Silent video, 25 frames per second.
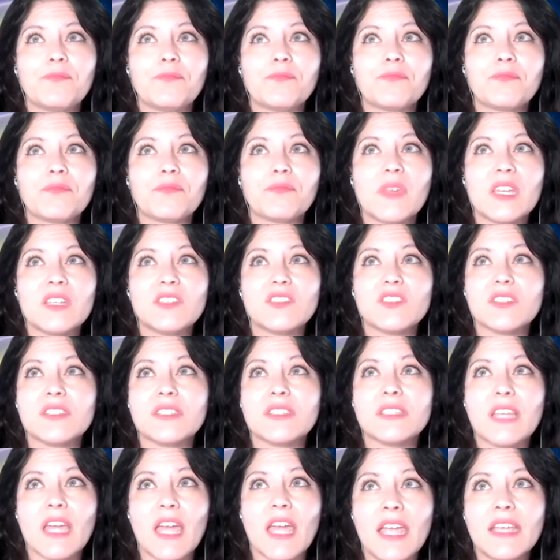it just
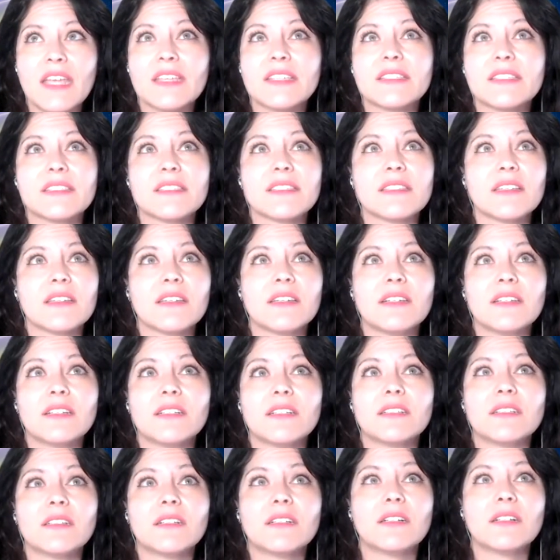takes
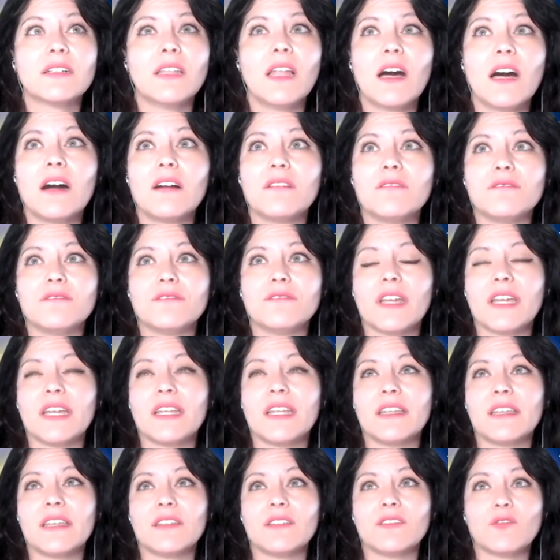love
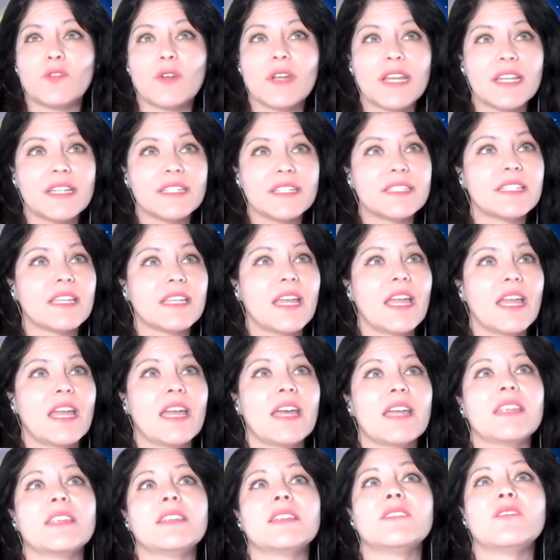and grit
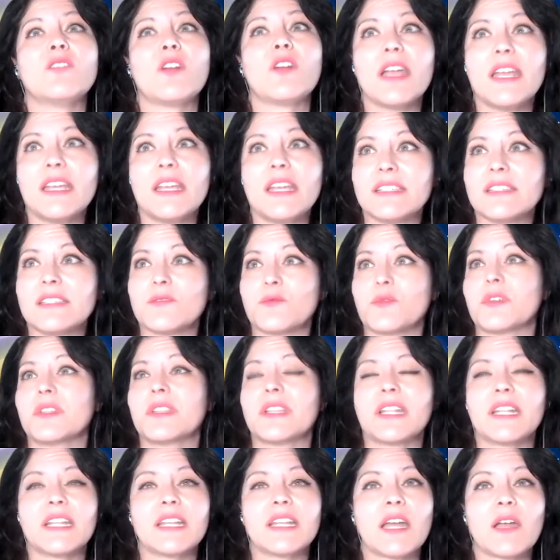and grace,
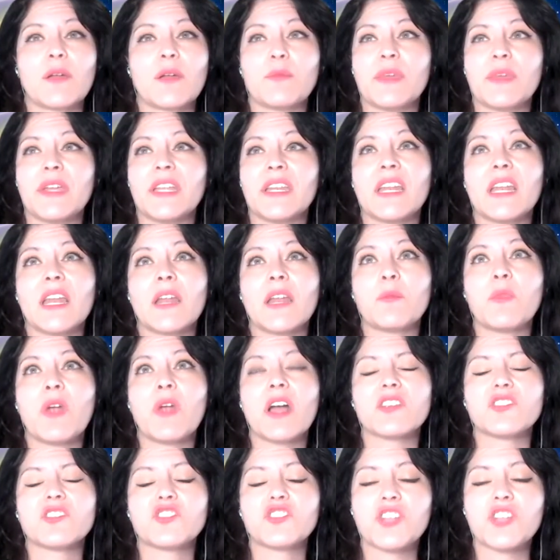really. I mean, and I'm
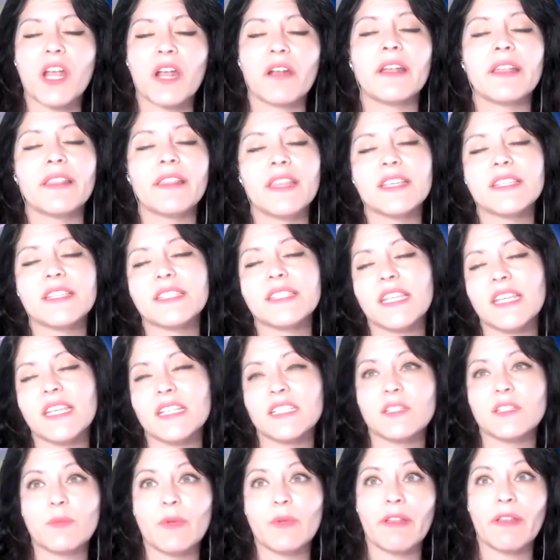not sharing these things
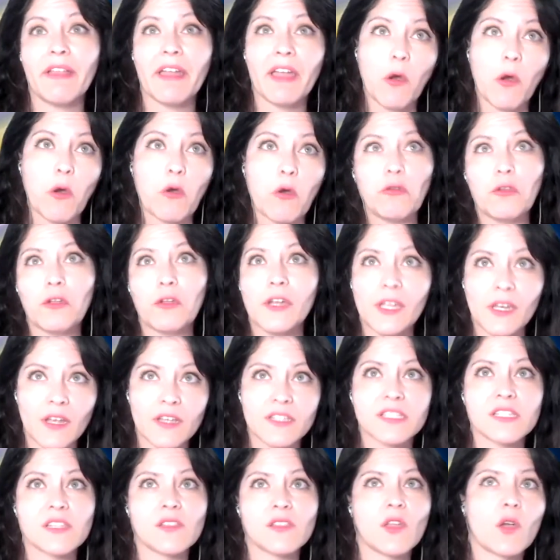to be like, oh, look at
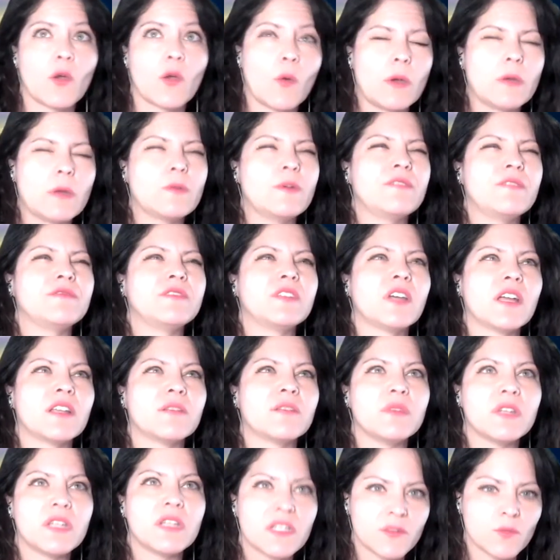us and look at what we've done,
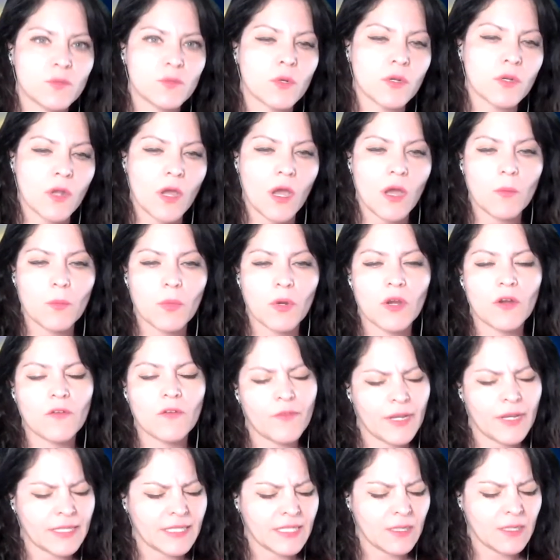because we're not
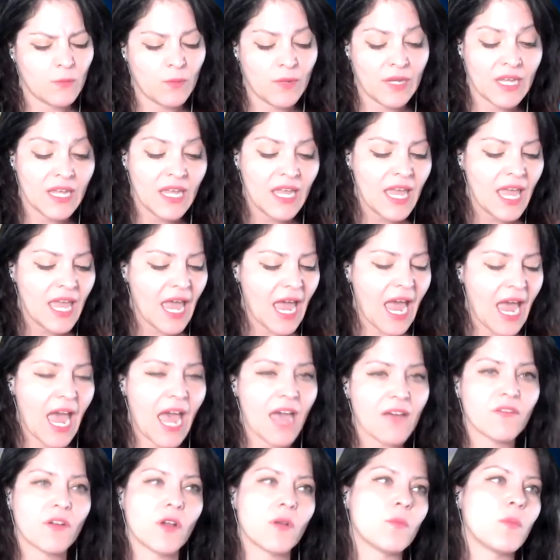perfect and we
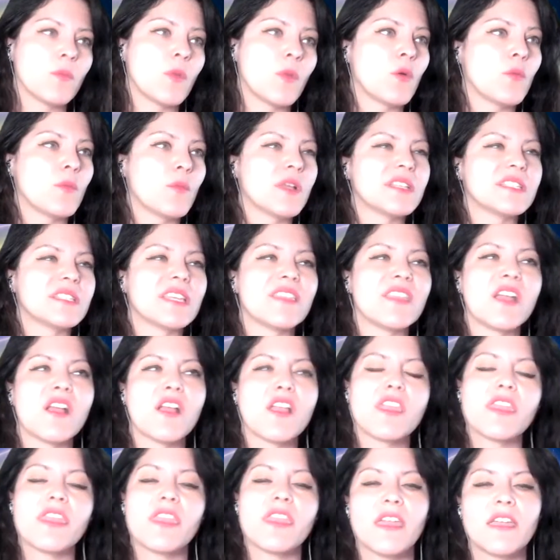have our moments and there are
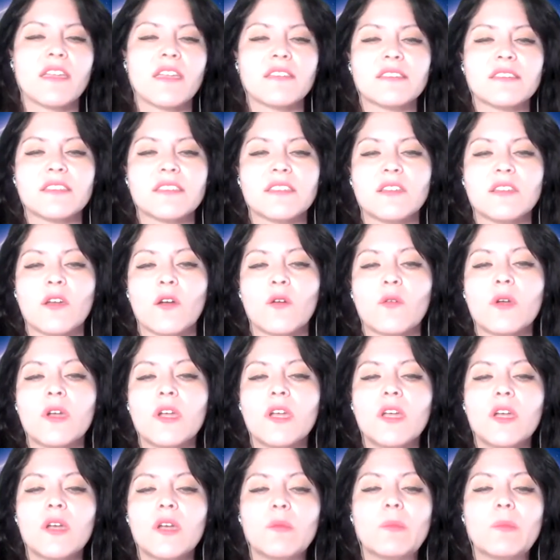things.
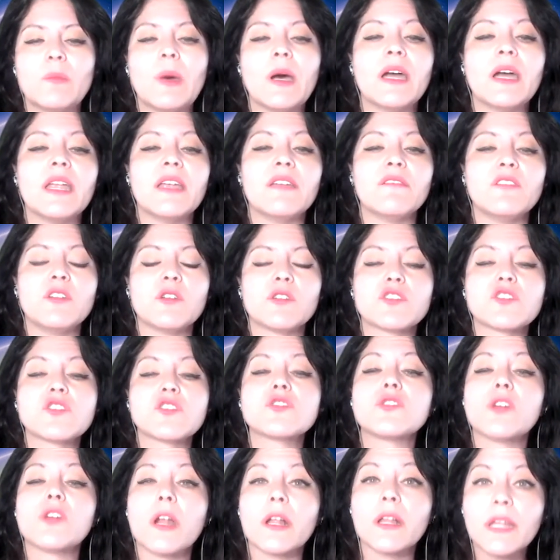But if you're
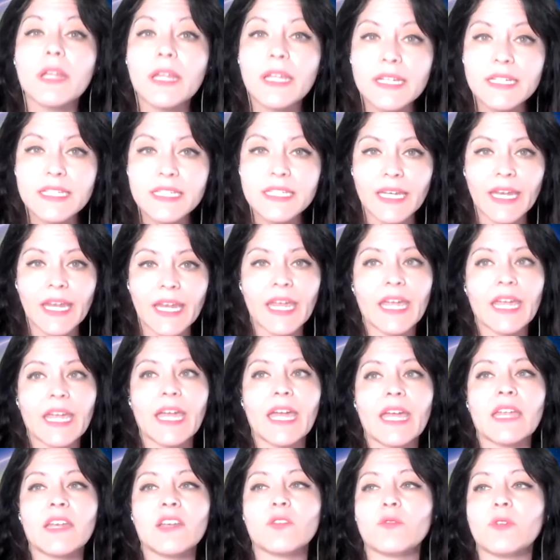struggling today
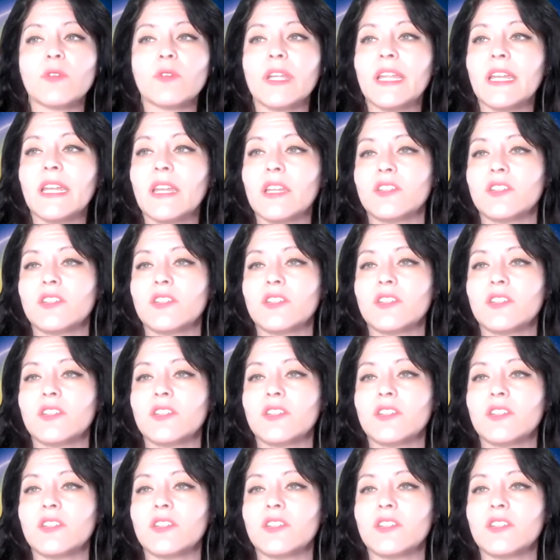and you're in a